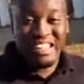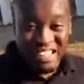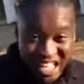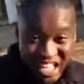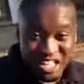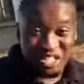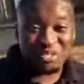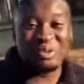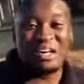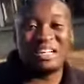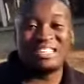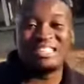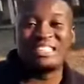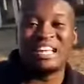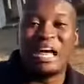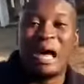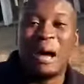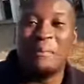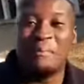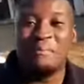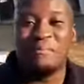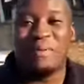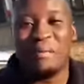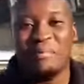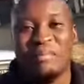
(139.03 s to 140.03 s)
That's what's
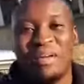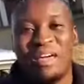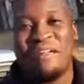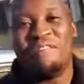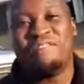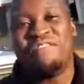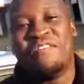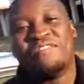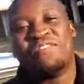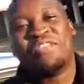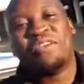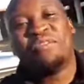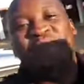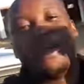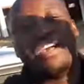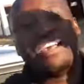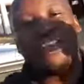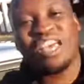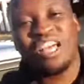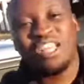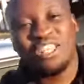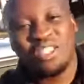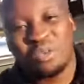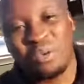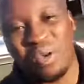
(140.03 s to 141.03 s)
up, my man. 50
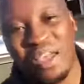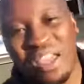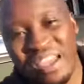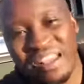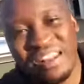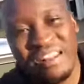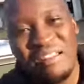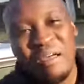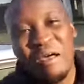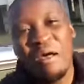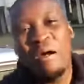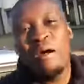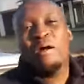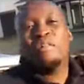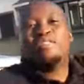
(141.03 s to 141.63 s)
Rand gets you in.